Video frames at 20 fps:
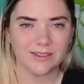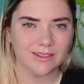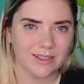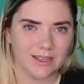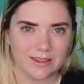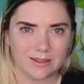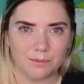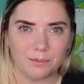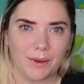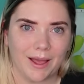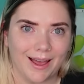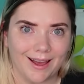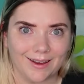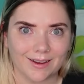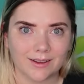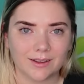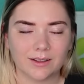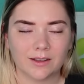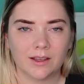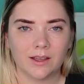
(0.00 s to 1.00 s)
it's at the
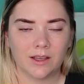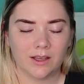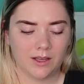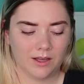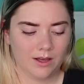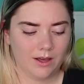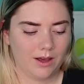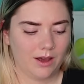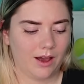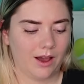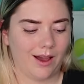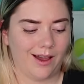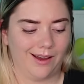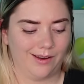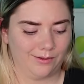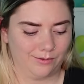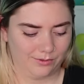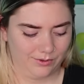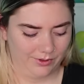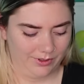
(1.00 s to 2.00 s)
back. I
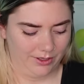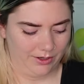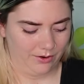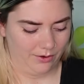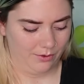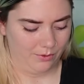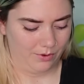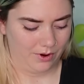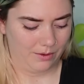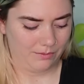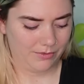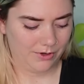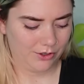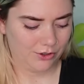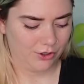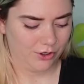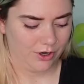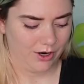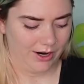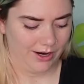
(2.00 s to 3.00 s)
don't really know. I'm gonna
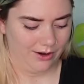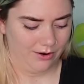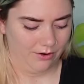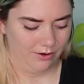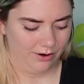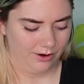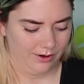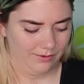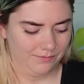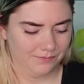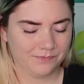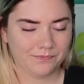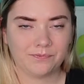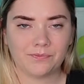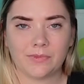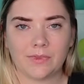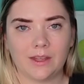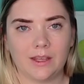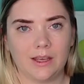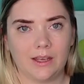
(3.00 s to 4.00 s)
try it on
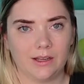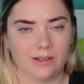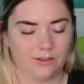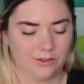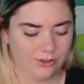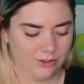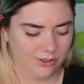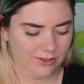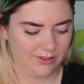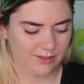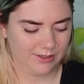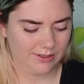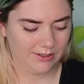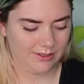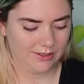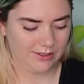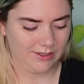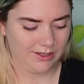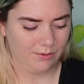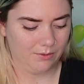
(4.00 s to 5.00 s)
and
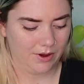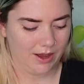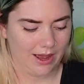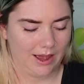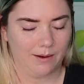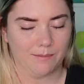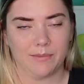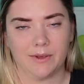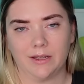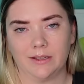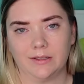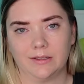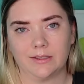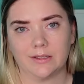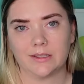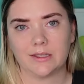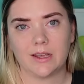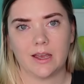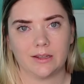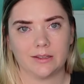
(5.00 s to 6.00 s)
just see what
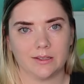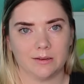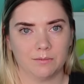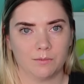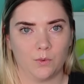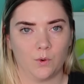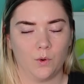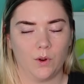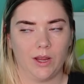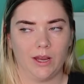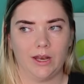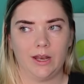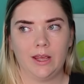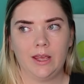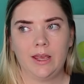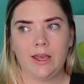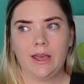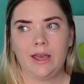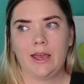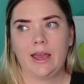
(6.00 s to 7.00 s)
happens at some
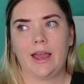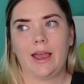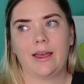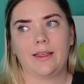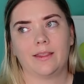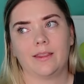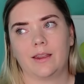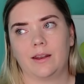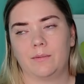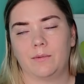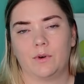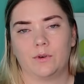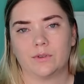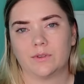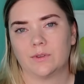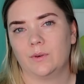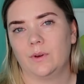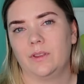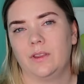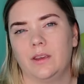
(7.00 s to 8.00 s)
And then I'm
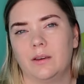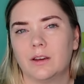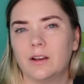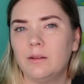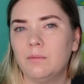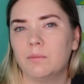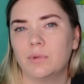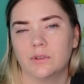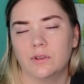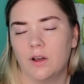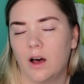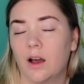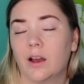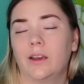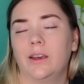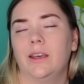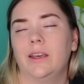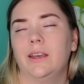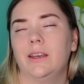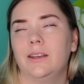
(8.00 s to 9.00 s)
also, I think, gonna
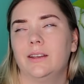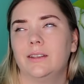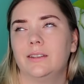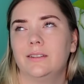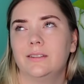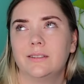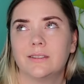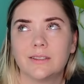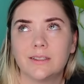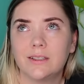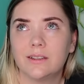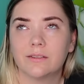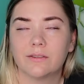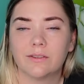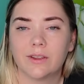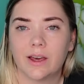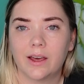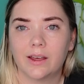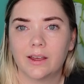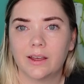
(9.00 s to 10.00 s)
block it and see if
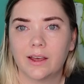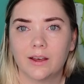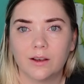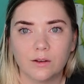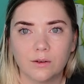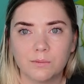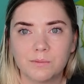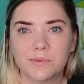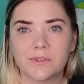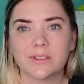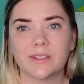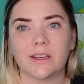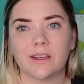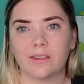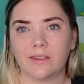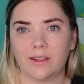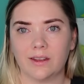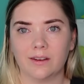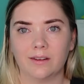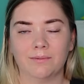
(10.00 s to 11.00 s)
that helps. And
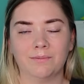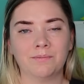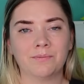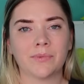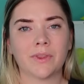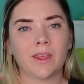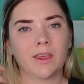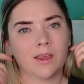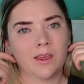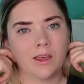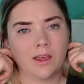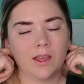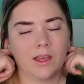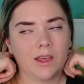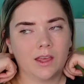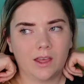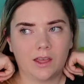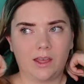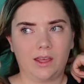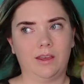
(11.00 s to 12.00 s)
then
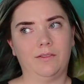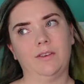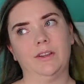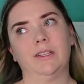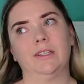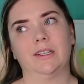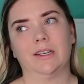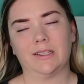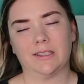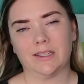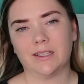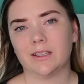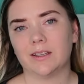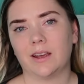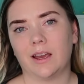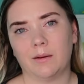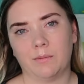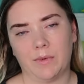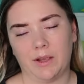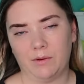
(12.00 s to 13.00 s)
if it doesn't,
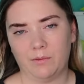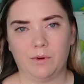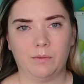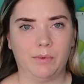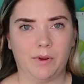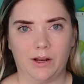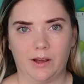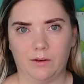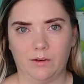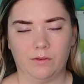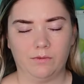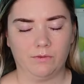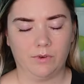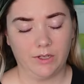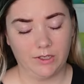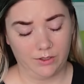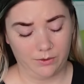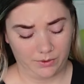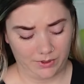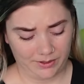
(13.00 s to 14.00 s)
I might rip it out and
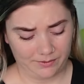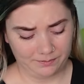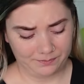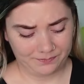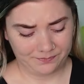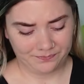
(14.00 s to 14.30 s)
redo it